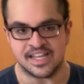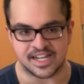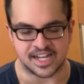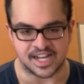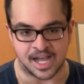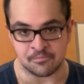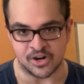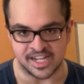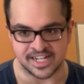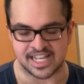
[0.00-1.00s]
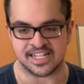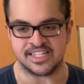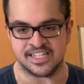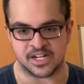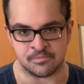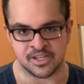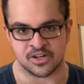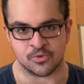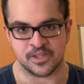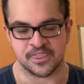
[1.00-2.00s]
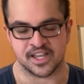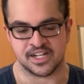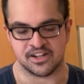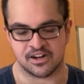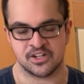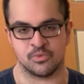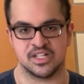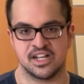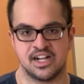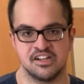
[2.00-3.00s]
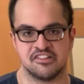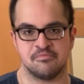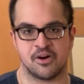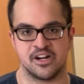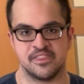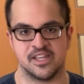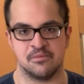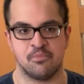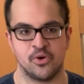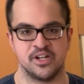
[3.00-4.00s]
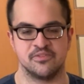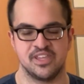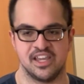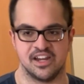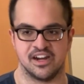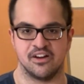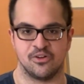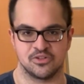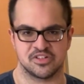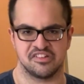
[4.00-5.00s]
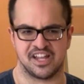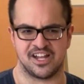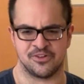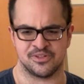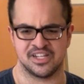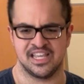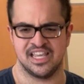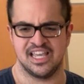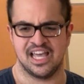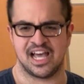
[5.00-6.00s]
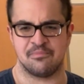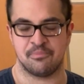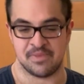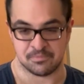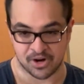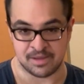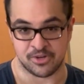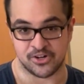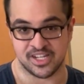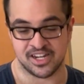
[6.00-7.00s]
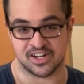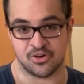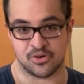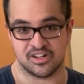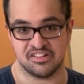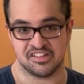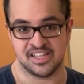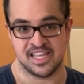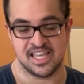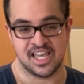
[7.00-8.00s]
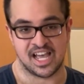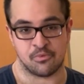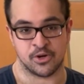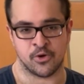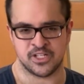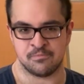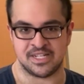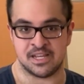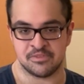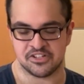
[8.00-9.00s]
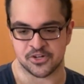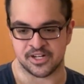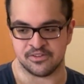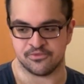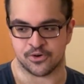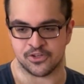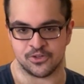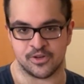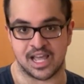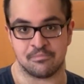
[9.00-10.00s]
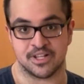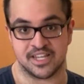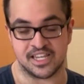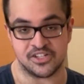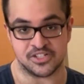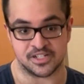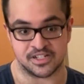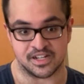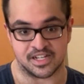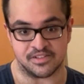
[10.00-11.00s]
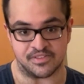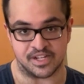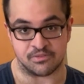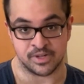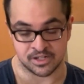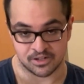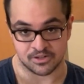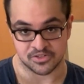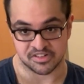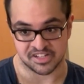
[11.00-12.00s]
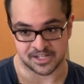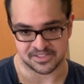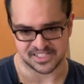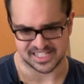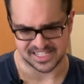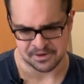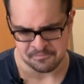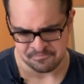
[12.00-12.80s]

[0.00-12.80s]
I'm Ryan Alley, and I'm here with Dr. Wilcox as part of the point of care ultrasound in primary care course. We're going to be demonstrating for you an application of renal ultrasound today.